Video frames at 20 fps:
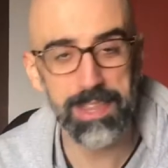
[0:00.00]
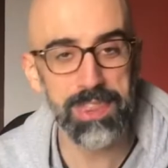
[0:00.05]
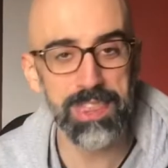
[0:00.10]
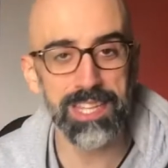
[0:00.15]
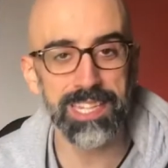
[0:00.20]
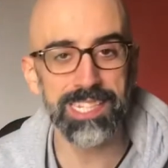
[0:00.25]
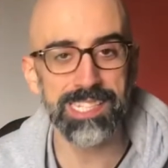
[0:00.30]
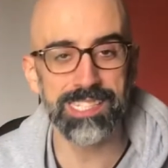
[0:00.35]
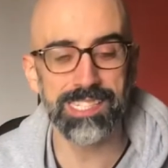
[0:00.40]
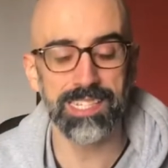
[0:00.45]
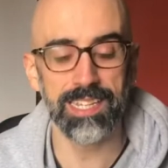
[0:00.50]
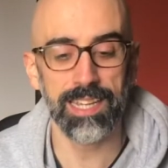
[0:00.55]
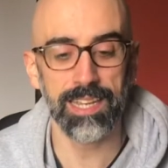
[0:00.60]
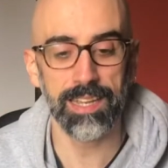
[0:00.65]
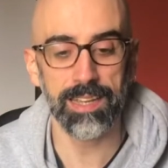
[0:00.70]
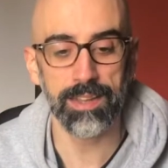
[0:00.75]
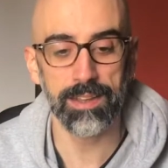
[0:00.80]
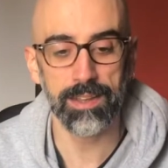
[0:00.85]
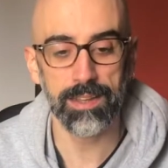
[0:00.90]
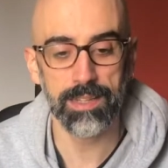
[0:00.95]
the thing is,
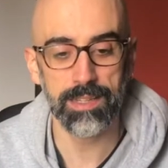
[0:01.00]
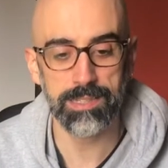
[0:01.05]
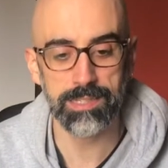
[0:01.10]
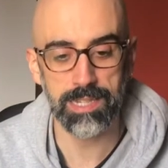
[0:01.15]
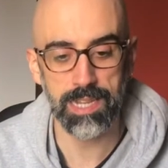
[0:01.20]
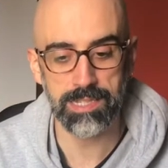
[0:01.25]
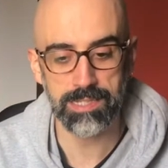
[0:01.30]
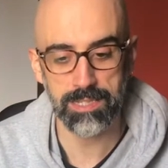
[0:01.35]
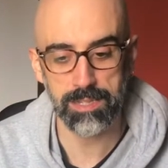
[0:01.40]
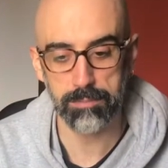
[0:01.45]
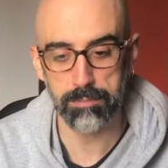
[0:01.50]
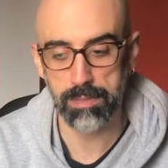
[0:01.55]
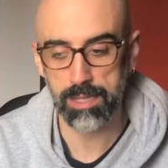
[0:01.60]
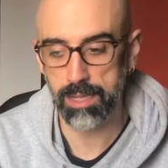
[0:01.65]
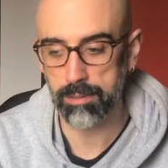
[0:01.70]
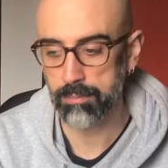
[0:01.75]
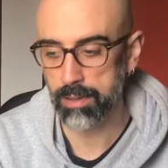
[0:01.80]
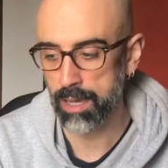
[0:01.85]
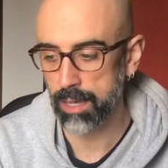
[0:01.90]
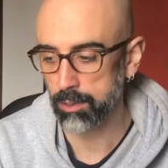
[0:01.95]
he's asking
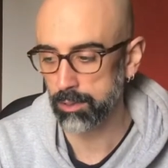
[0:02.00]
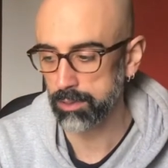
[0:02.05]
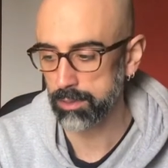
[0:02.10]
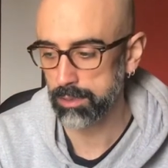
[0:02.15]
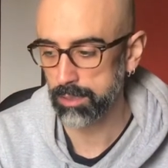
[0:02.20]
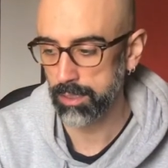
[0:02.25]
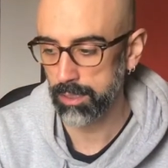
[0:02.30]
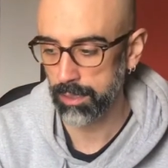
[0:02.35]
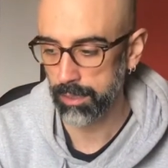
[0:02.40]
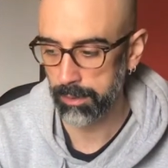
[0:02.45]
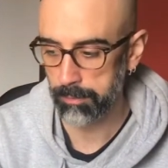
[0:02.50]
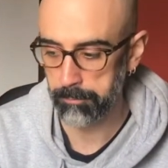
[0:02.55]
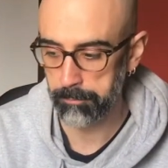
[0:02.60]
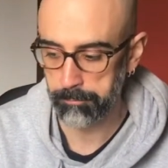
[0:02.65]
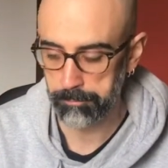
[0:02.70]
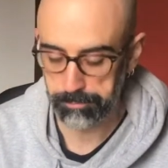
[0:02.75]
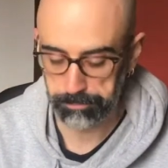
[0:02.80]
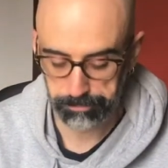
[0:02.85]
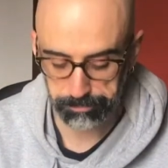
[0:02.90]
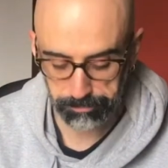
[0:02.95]
me about
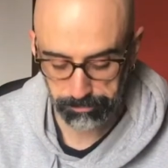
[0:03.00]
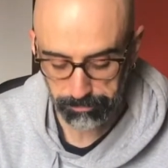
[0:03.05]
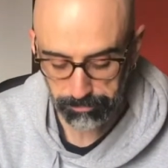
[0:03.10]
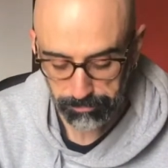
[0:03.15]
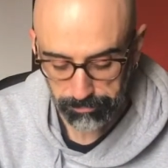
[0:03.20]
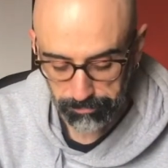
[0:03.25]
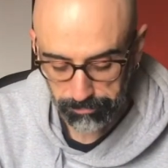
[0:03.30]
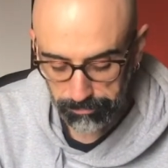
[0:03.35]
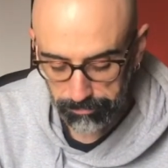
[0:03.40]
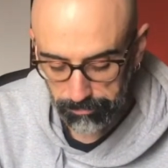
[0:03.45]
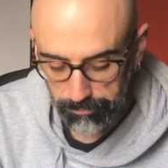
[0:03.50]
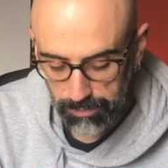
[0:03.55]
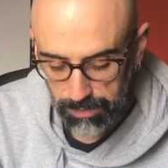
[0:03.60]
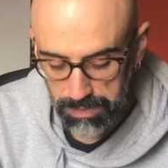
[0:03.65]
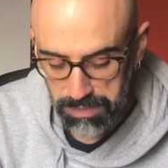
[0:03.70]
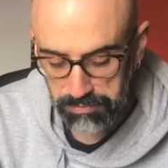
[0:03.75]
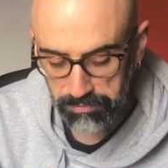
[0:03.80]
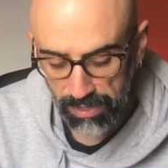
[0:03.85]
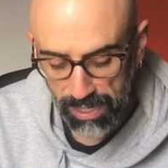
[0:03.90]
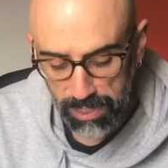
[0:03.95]

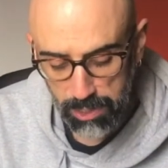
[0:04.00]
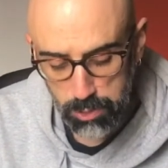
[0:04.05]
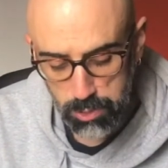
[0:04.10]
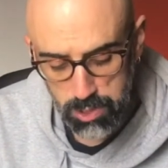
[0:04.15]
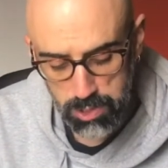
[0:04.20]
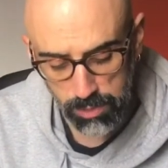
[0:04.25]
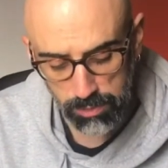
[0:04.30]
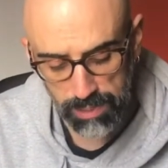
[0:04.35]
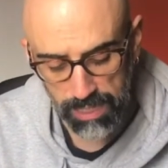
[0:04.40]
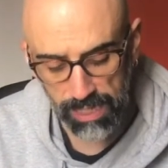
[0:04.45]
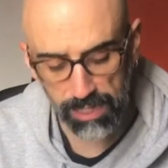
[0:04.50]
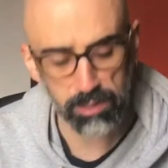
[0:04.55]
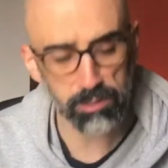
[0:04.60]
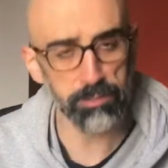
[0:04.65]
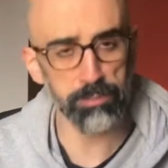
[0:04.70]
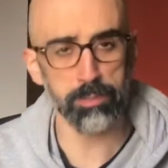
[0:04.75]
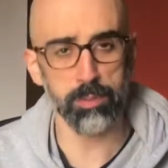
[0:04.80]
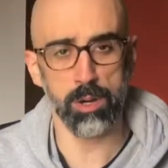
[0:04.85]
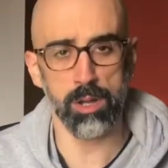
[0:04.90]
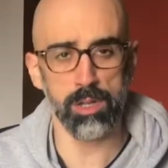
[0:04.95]
if I use some kind
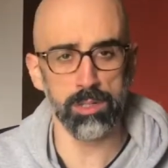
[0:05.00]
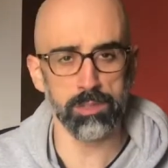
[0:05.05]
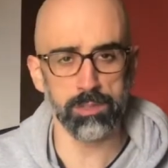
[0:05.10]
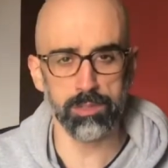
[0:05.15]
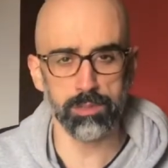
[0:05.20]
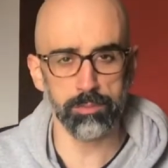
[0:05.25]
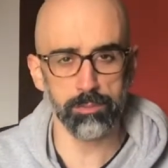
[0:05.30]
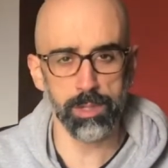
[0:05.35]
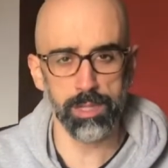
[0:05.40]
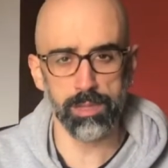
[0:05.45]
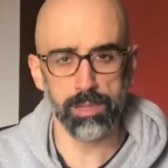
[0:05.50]
of product